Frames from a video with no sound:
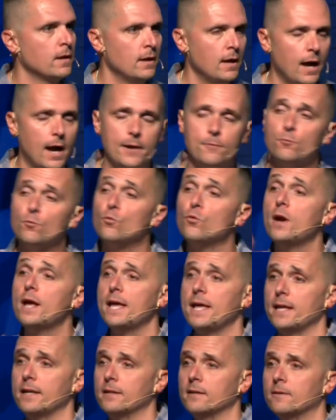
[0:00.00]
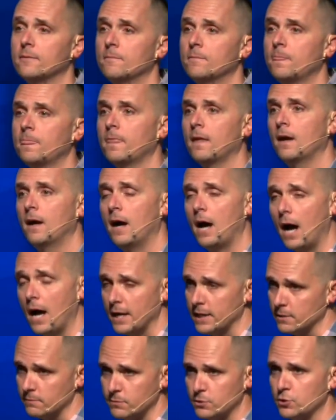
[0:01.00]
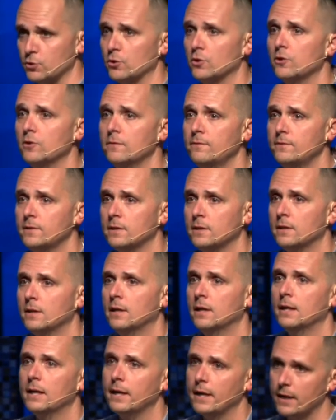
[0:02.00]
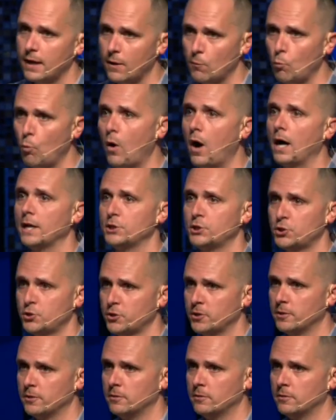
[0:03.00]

I read, I observed, and I watched.